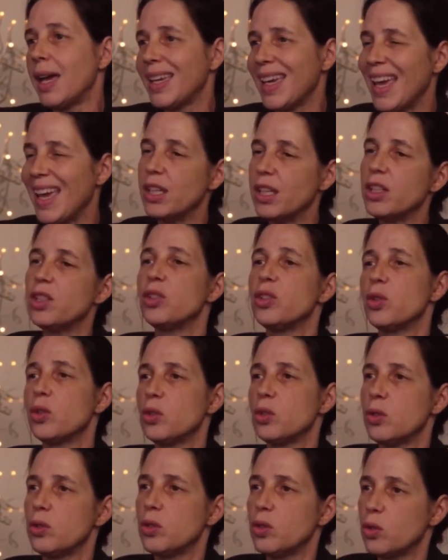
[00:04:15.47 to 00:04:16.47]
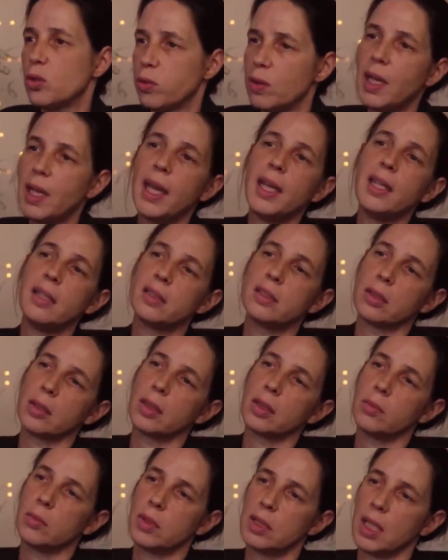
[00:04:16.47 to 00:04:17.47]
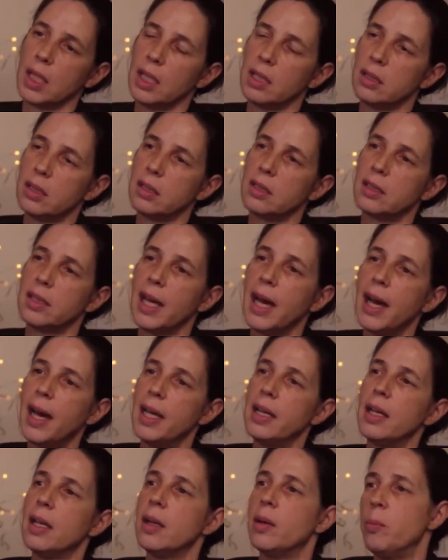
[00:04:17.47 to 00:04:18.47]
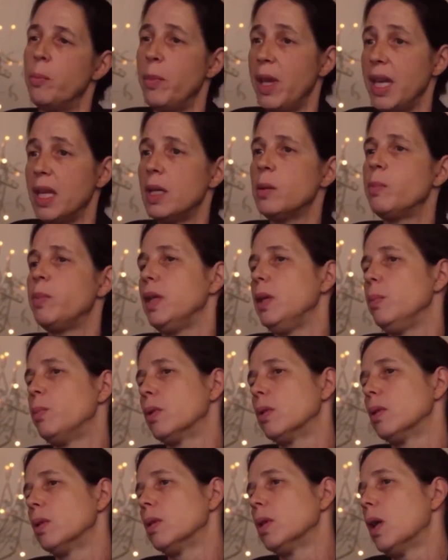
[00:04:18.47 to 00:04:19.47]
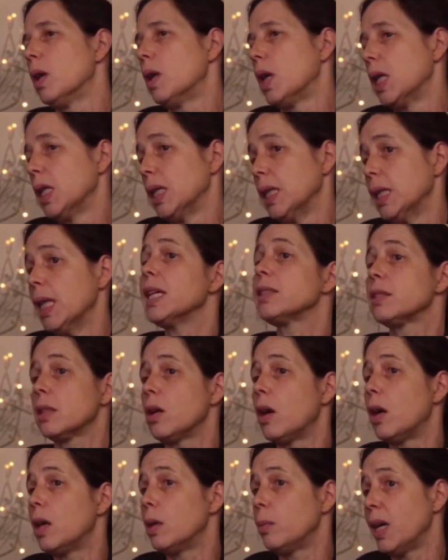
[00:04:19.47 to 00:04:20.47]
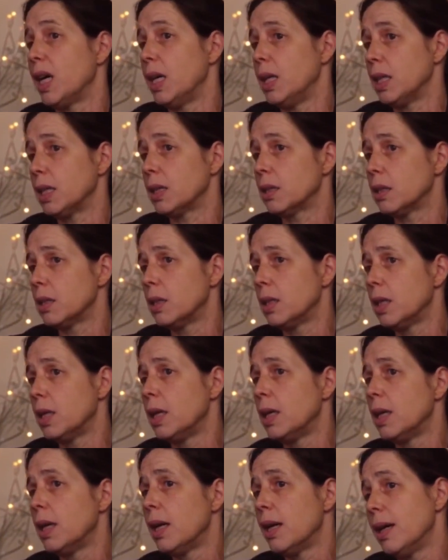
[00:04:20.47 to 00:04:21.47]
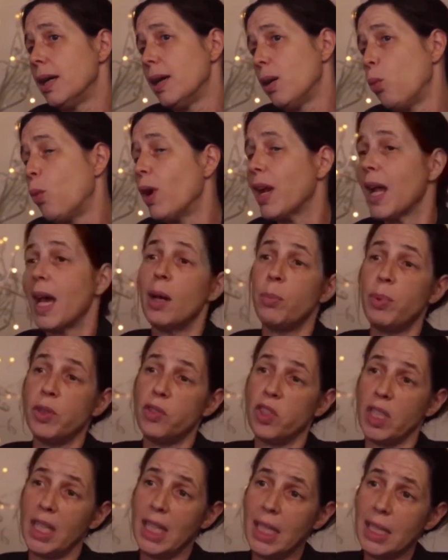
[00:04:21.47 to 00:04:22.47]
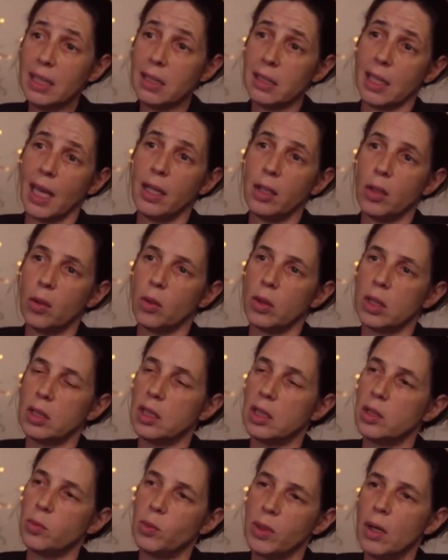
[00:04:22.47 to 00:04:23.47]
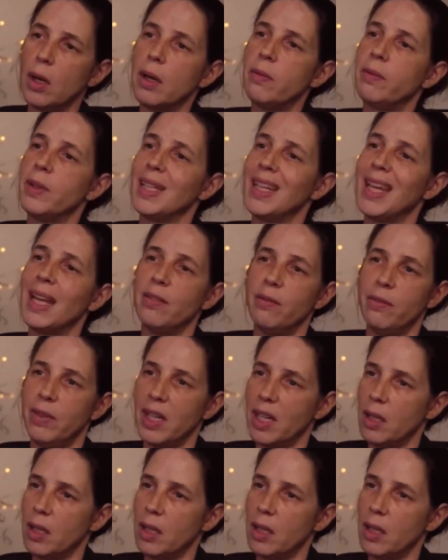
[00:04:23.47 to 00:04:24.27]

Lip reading: can create circumstances that make people less law-abiding. What happens inside courts is we often get